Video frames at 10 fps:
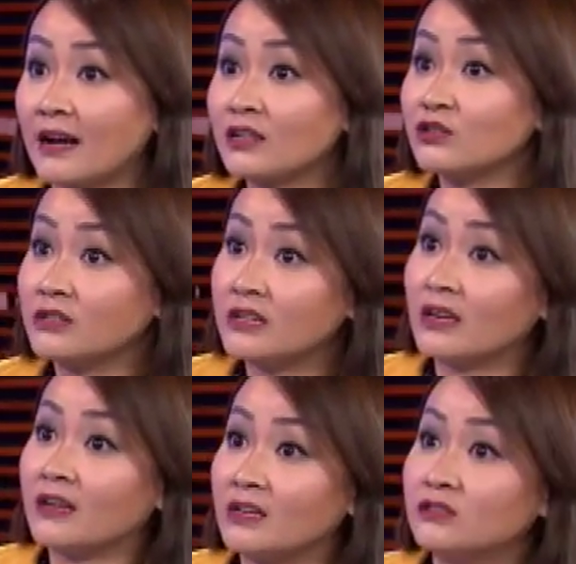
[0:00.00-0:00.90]
actually
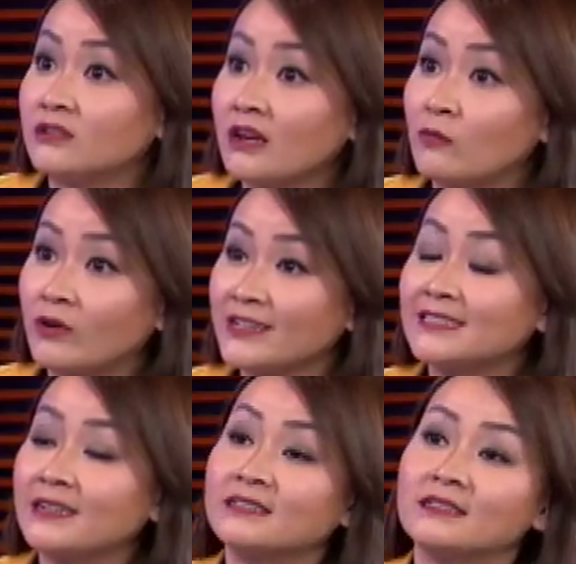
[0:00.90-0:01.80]
kick in today, and what
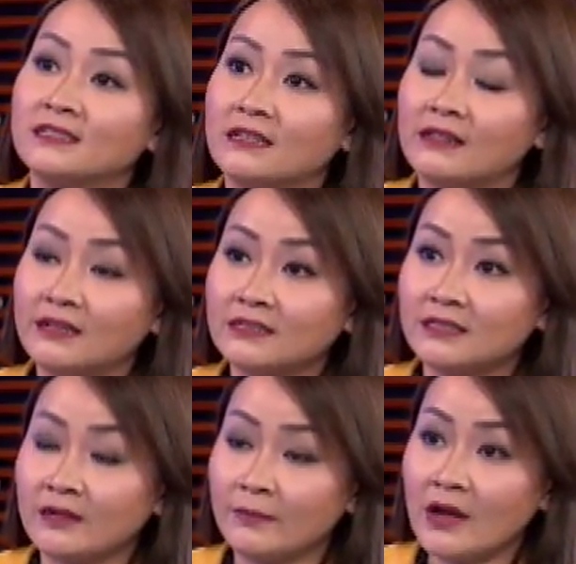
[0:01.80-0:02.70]
it does is it lets
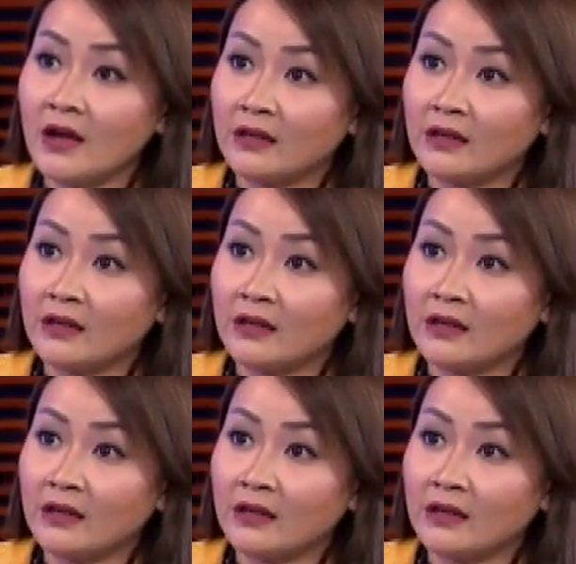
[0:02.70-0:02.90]
them,